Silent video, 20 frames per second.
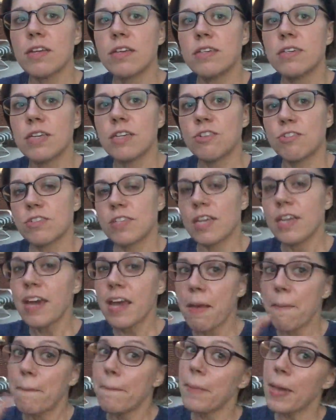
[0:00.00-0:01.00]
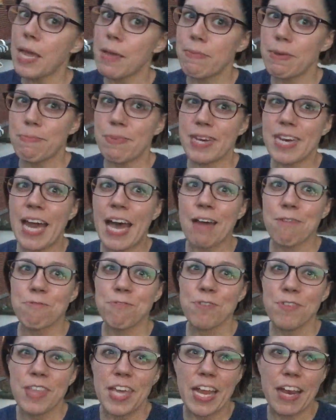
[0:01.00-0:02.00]
dangerous at night, maybe, but not
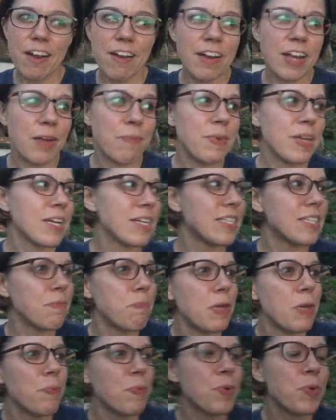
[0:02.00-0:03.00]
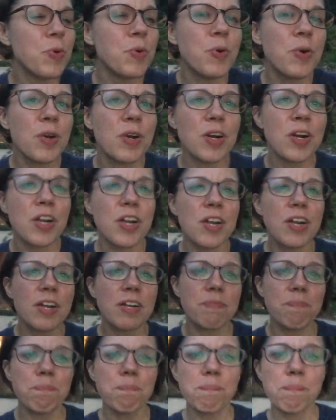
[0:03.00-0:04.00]
for the area because the people who
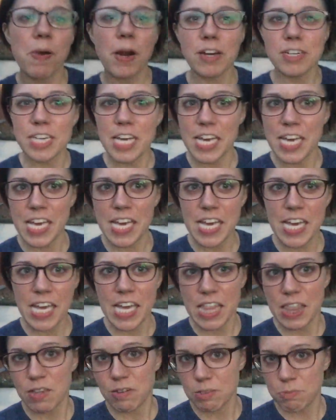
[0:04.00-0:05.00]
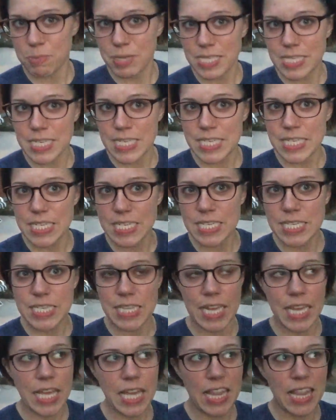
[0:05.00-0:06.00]
are partaking in those businesses,
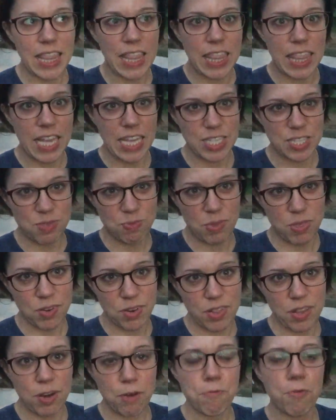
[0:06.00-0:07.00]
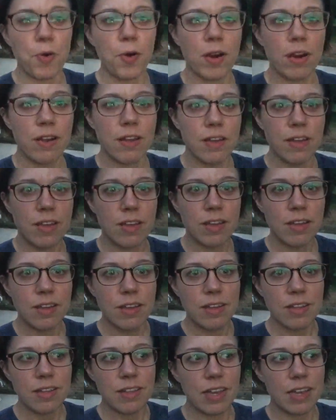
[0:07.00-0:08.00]
like, that's what they're there for.
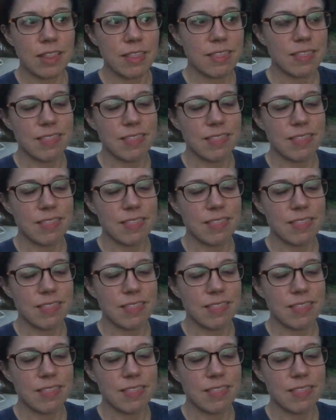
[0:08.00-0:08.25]
Like,